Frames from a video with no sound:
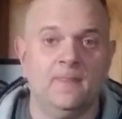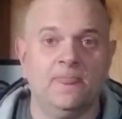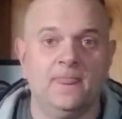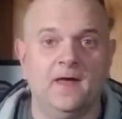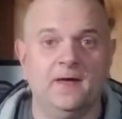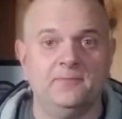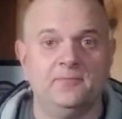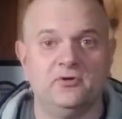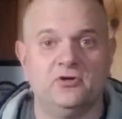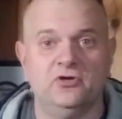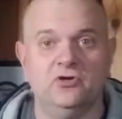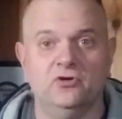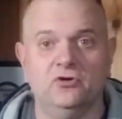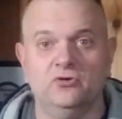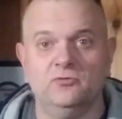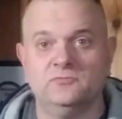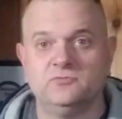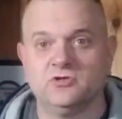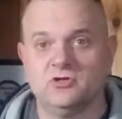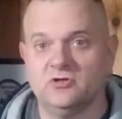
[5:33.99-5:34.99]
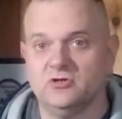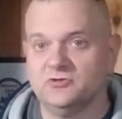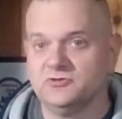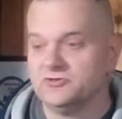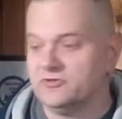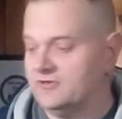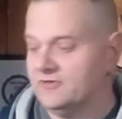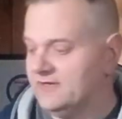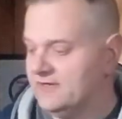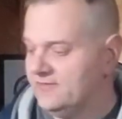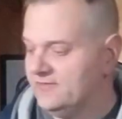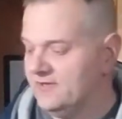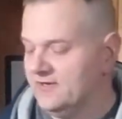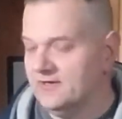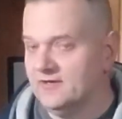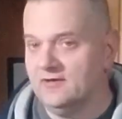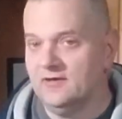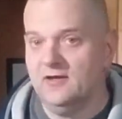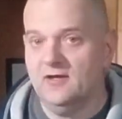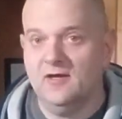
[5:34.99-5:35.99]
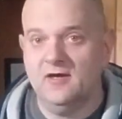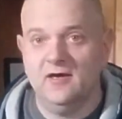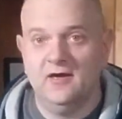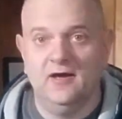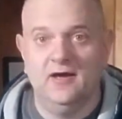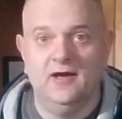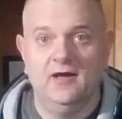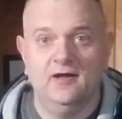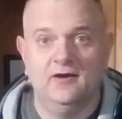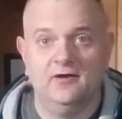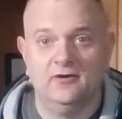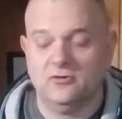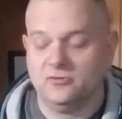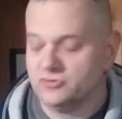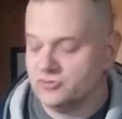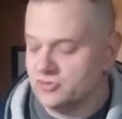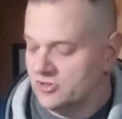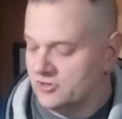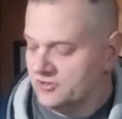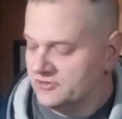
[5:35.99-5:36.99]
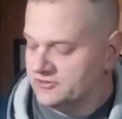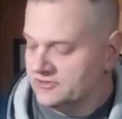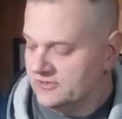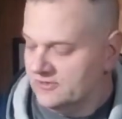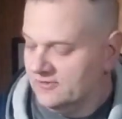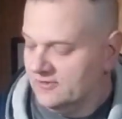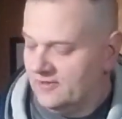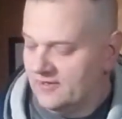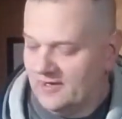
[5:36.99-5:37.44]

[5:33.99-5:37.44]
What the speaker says: type of cube charge or anything, and it'll charge it.